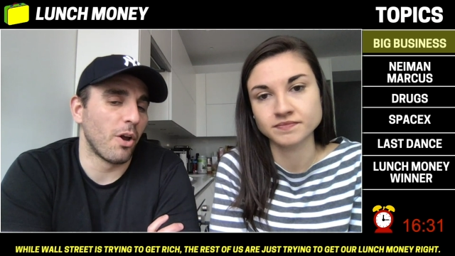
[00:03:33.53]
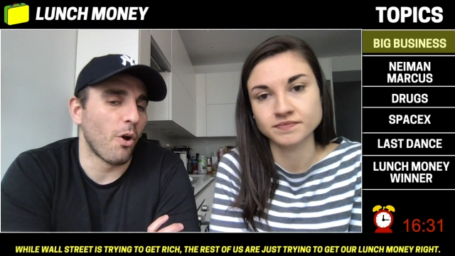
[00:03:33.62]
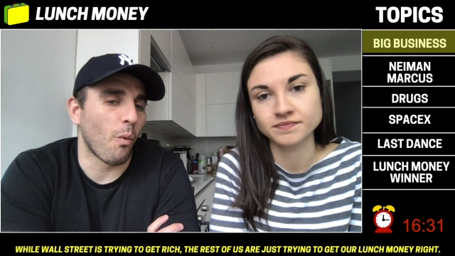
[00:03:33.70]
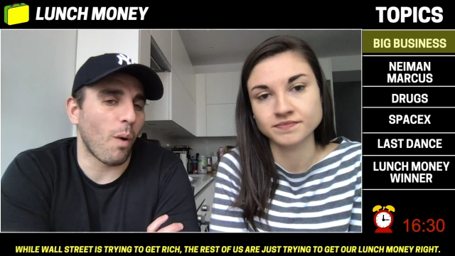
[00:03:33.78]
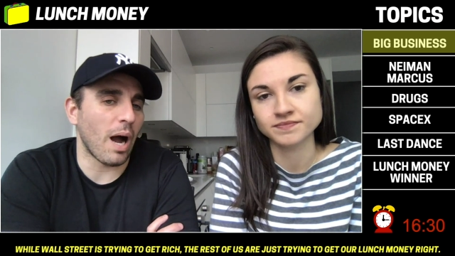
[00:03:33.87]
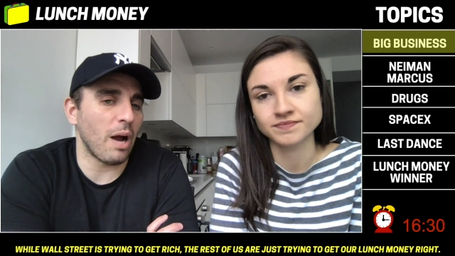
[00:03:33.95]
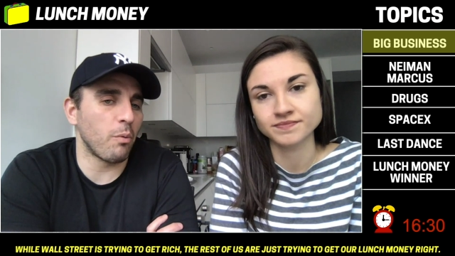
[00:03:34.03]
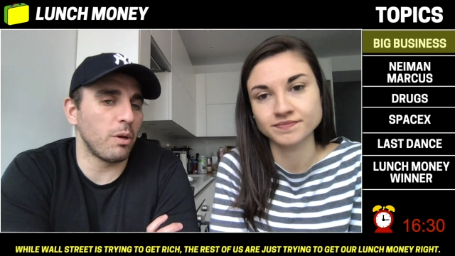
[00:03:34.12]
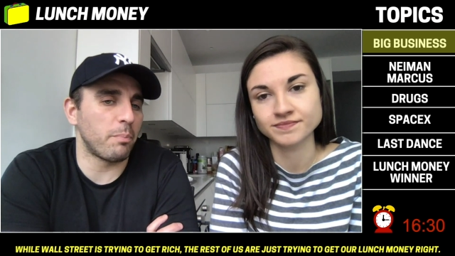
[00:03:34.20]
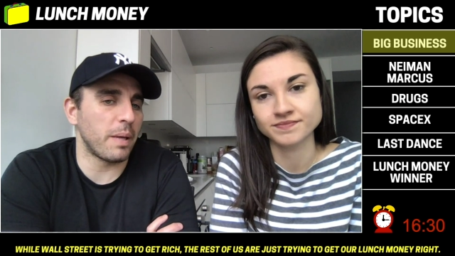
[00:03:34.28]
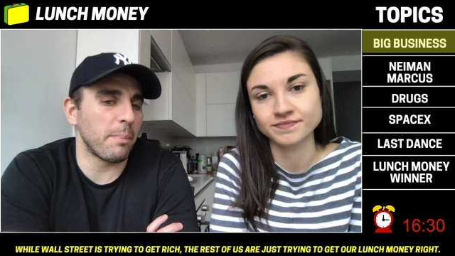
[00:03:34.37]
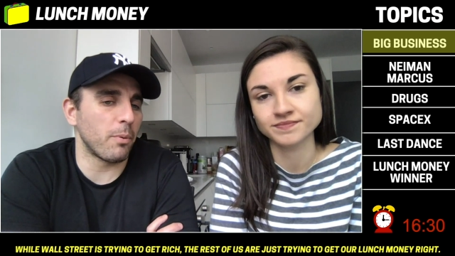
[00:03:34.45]
Speaker 1: Why would
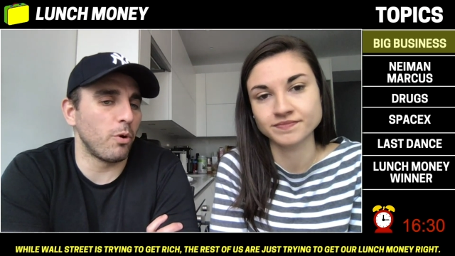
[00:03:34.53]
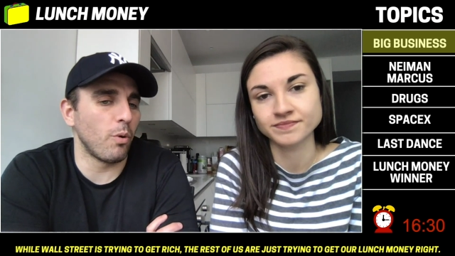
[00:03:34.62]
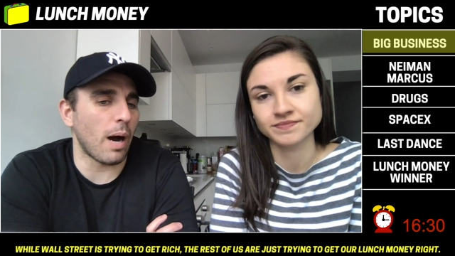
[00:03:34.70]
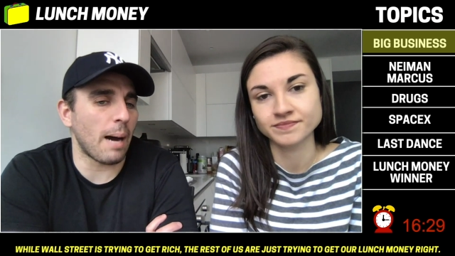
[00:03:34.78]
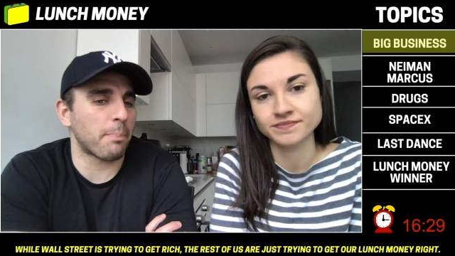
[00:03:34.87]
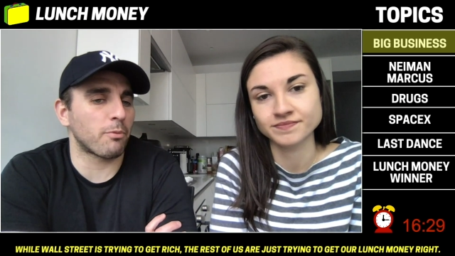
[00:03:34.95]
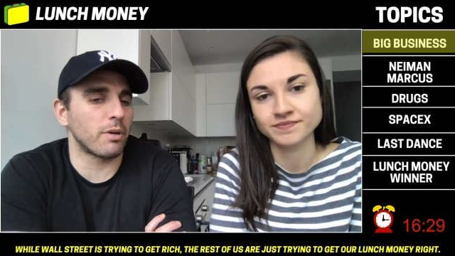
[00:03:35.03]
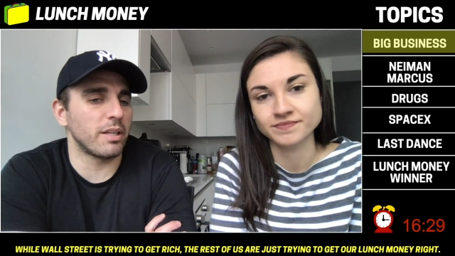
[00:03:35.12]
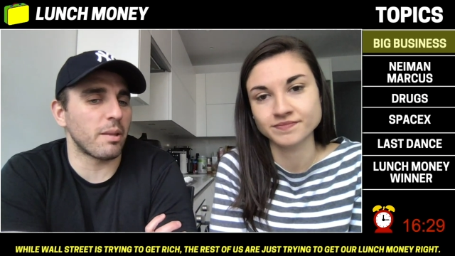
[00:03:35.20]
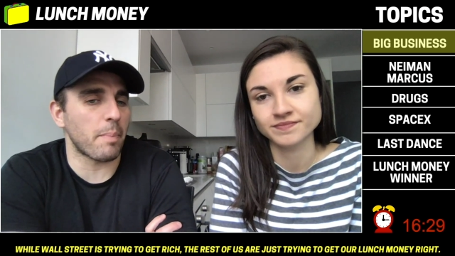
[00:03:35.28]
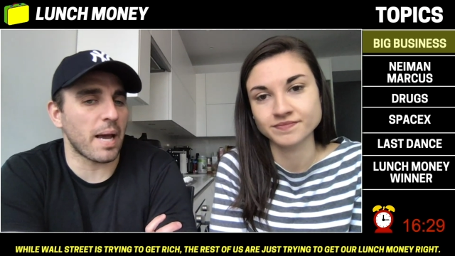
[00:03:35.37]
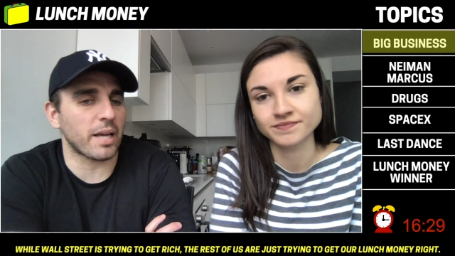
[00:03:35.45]
people who operate in
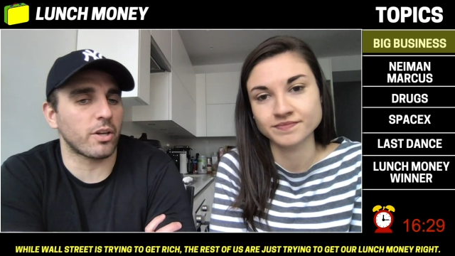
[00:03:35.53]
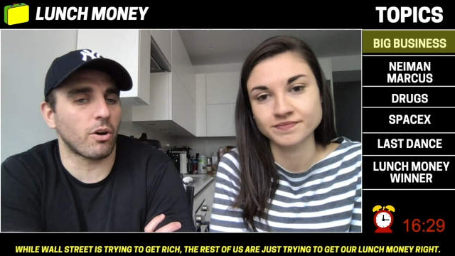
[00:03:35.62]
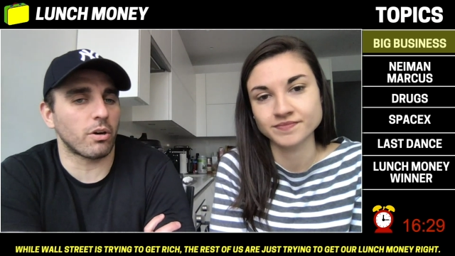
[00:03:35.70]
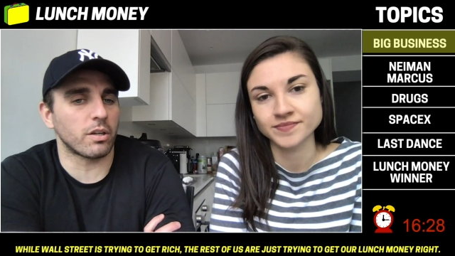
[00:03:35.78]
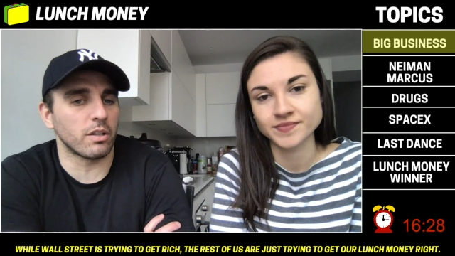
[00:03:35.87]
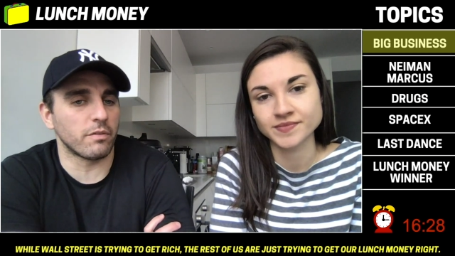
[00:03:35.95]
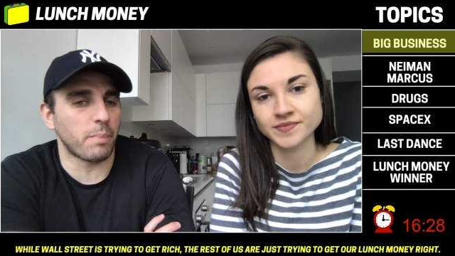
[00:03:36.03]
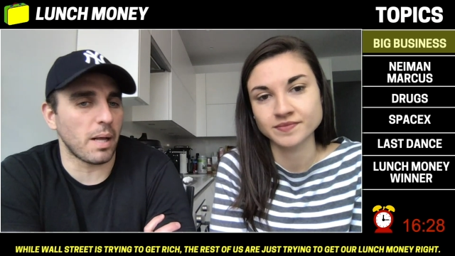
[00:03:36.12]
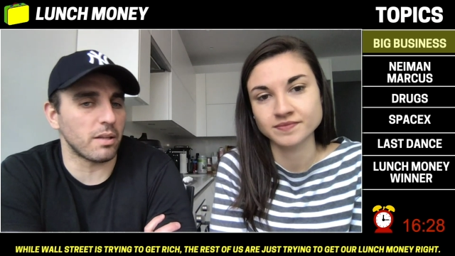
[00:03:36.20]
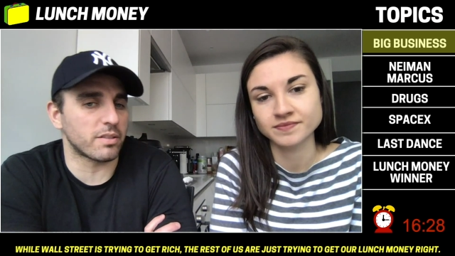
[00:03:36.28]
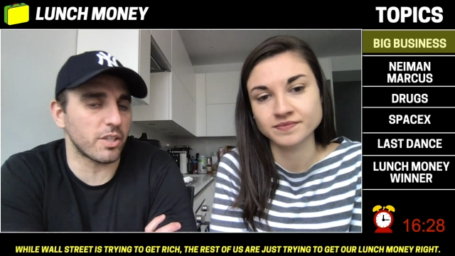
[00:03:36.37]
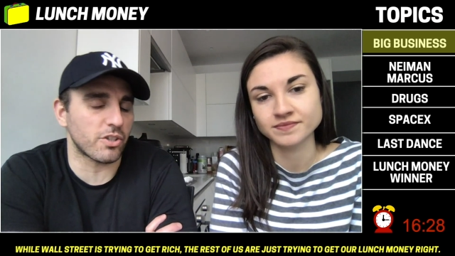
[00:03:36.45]
the backyard of
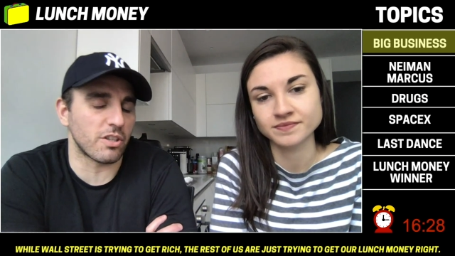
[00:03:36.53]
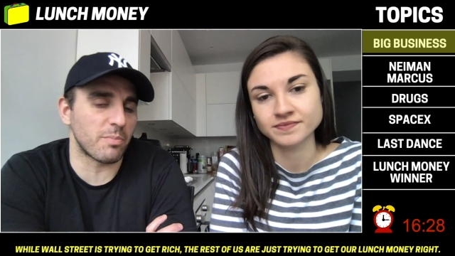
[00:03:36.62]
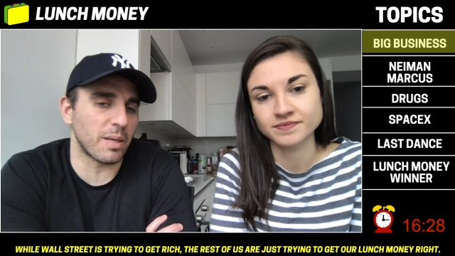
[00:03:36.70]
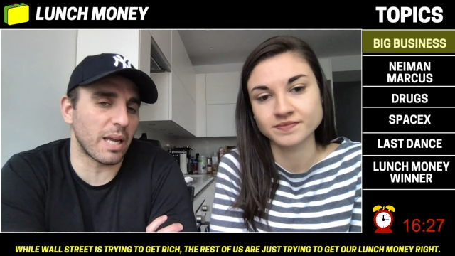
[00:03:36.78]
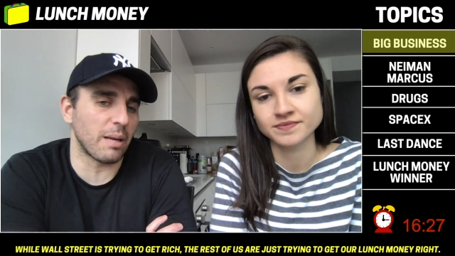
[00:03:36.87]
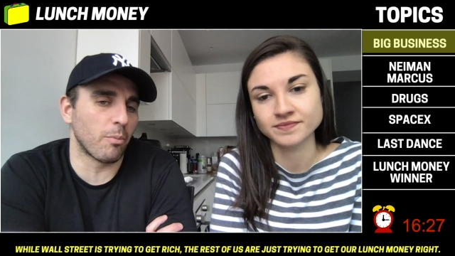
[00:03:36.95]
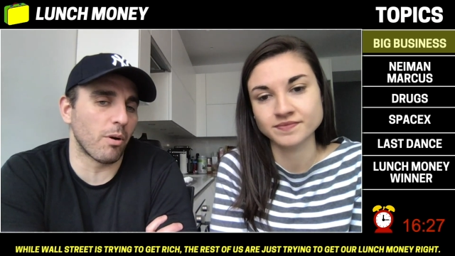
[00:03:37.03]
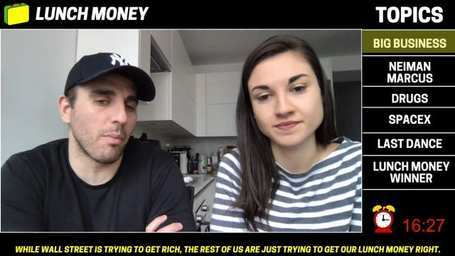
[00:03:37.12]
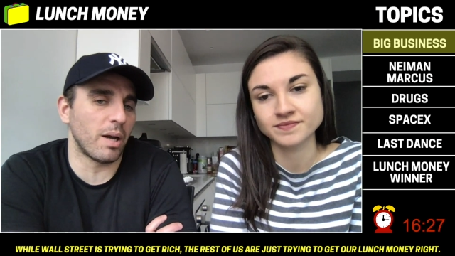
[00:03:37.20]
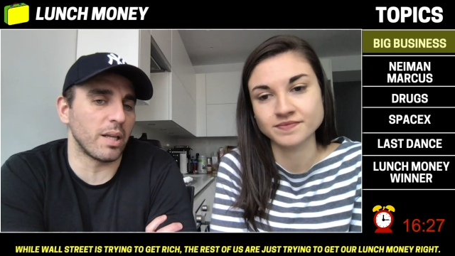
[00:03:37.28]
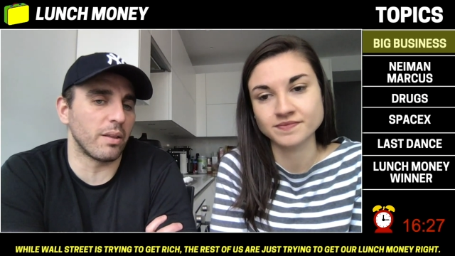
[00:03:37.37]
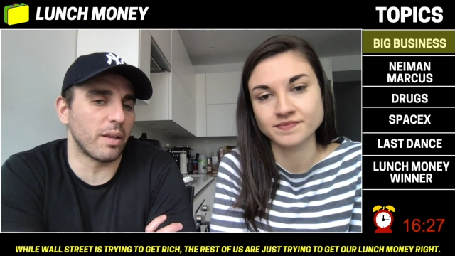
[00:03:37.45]
politicians be getting more
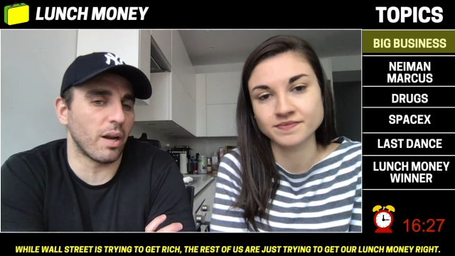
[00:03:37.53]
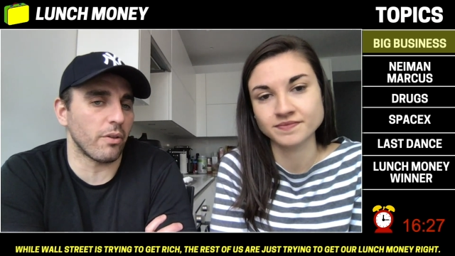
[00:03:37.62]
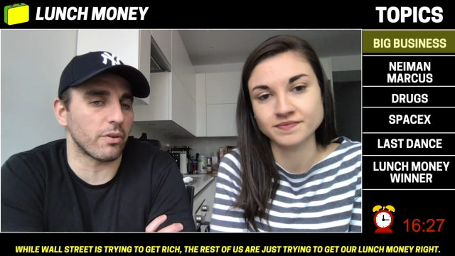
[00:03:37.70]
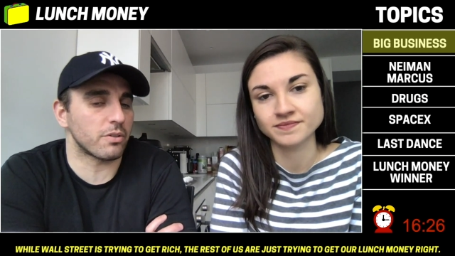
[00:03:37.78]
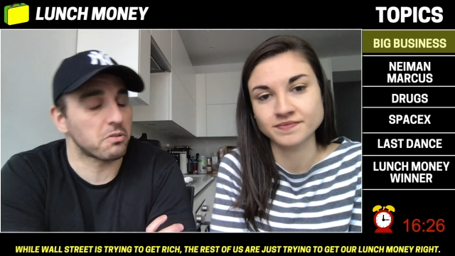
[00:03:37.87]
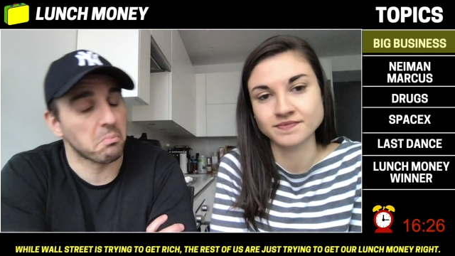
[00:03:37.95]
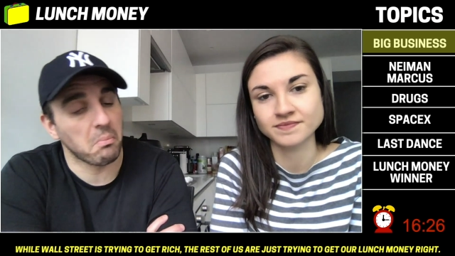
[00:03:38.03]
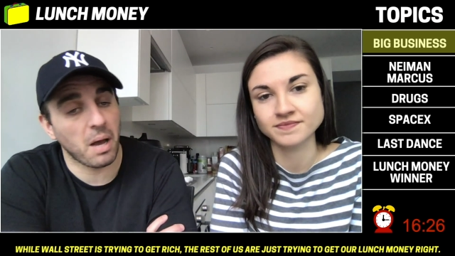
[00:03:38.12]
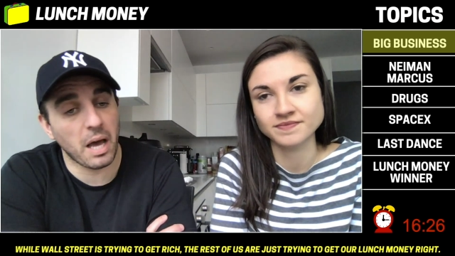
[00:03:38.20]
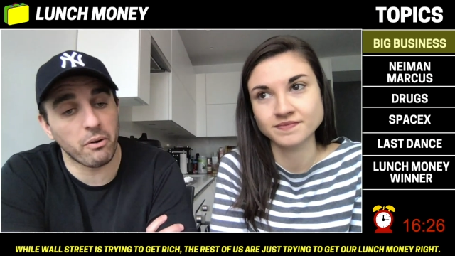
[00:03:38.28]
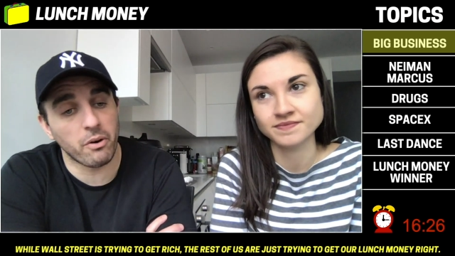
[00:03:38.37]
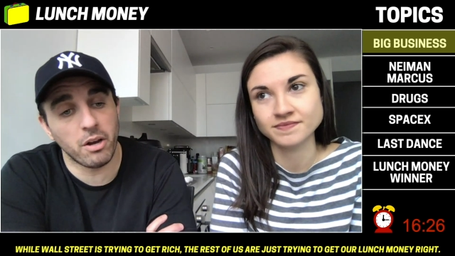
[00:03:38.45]
money than others?
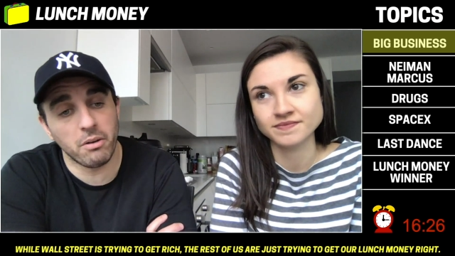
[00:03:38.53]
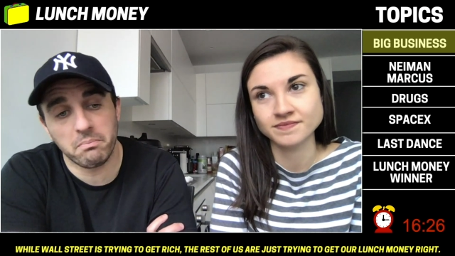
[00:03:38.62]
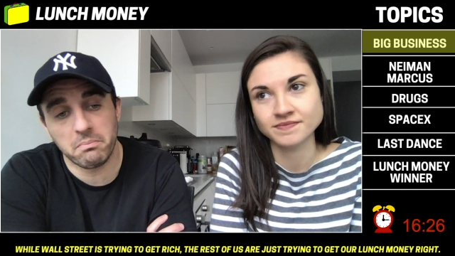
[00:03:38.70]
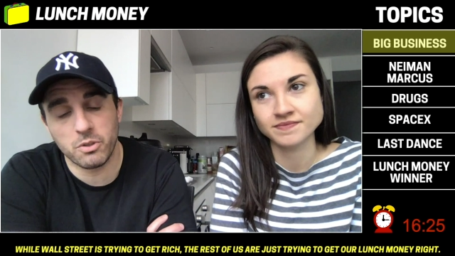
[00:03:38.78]
I don't know.